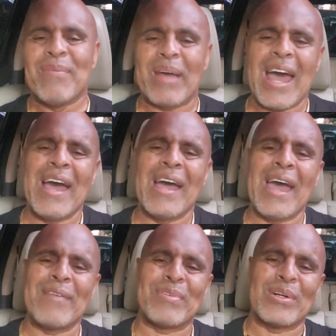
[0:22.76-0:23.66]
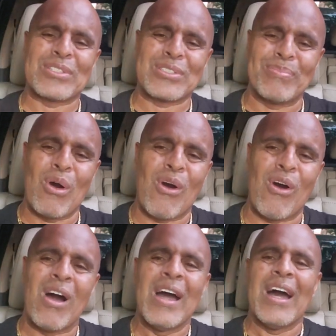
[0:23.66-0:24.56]
But I have a
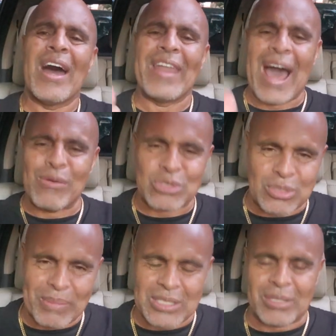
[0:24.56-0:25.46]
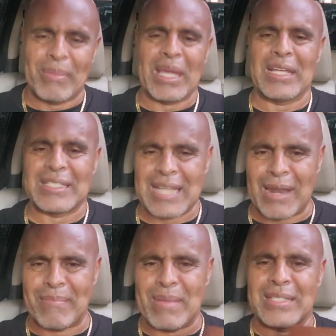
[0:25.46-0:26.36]
small announcement to make. It's
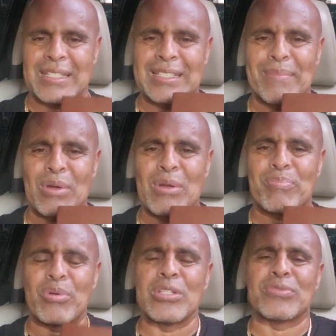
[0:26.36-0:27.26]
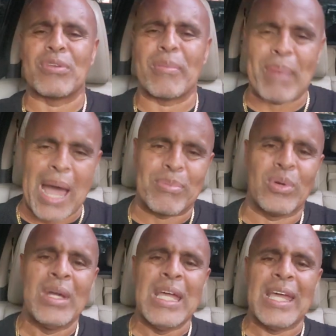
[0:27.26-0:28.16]
not a message I'm going to preach from the
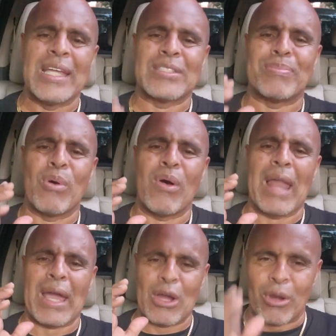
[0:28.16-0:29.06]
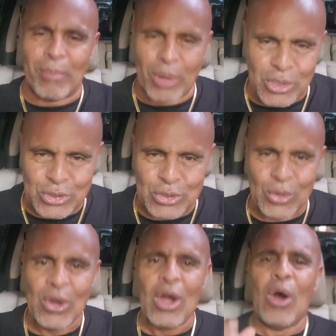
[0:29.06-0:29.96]
Bible. It's more like a commercial
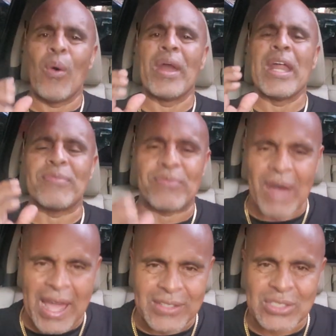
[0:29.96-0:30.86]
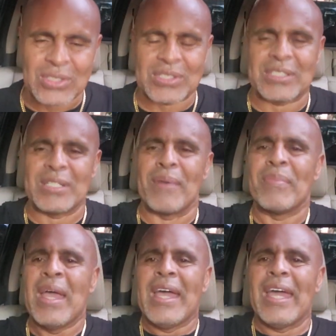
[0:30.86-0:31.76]
or an advice to some.
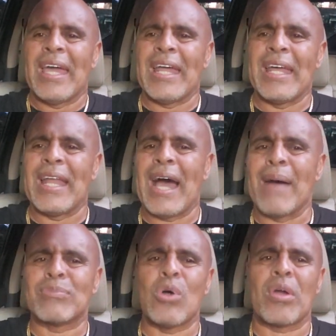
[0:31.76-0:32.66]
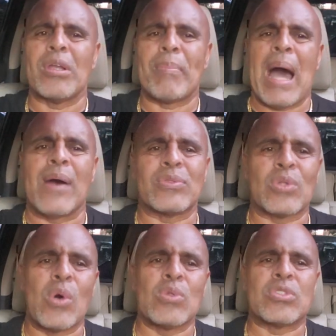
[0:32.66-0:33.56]
And I'm talking about
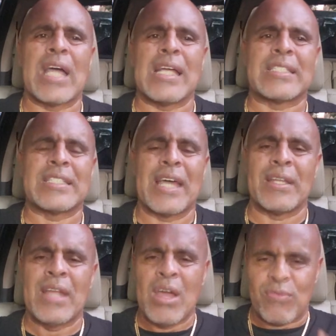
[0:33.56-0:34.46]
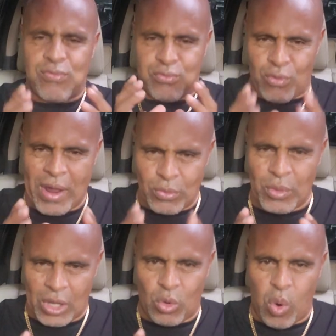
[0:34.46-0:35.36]
those that send friend
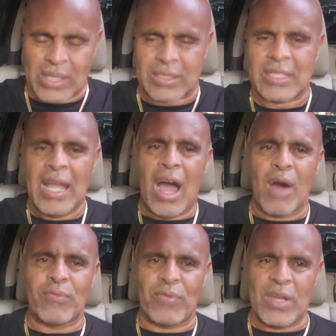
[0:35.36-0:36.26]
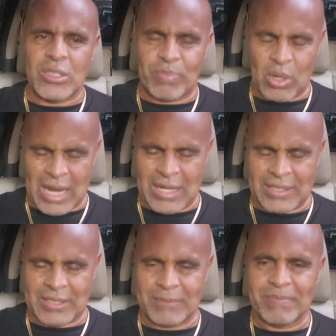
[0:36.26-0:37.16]
requests on Facebook. Now
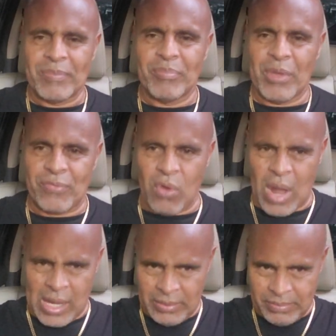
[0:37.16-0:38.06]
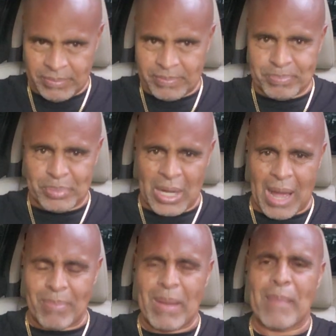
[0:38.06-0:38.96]
listen, before I put
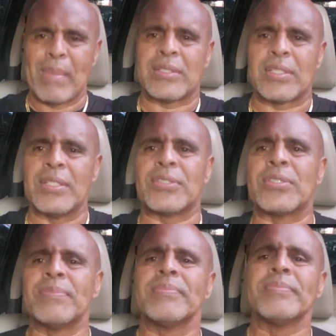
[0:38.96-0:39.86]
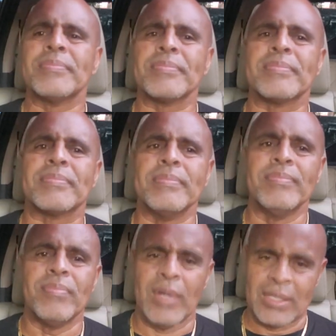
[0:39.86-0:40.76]
out my message
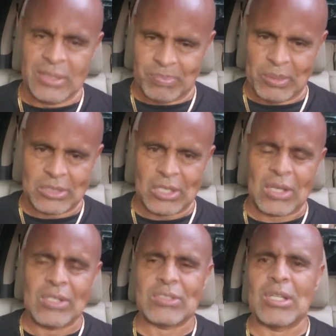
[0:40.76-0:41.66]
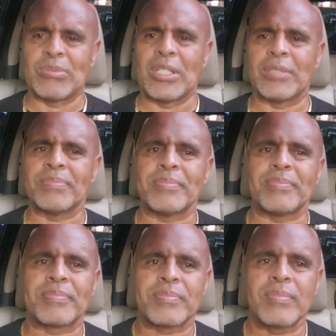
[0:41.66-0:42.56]
on this particular subject,
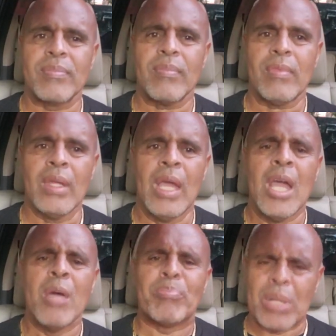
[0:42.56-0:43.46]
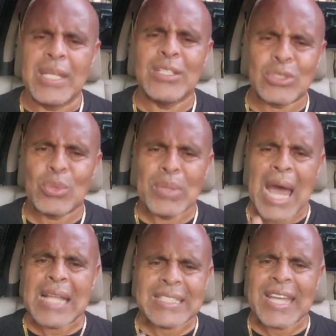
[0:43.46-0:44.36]
please do
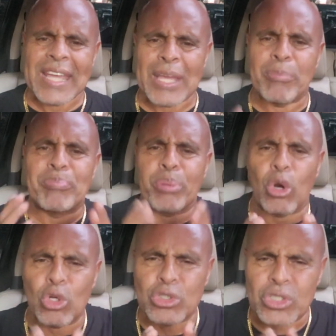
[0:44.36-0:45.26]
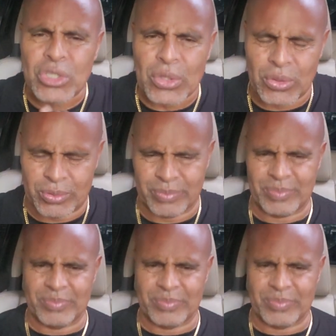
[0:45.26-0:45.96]
not take it personal.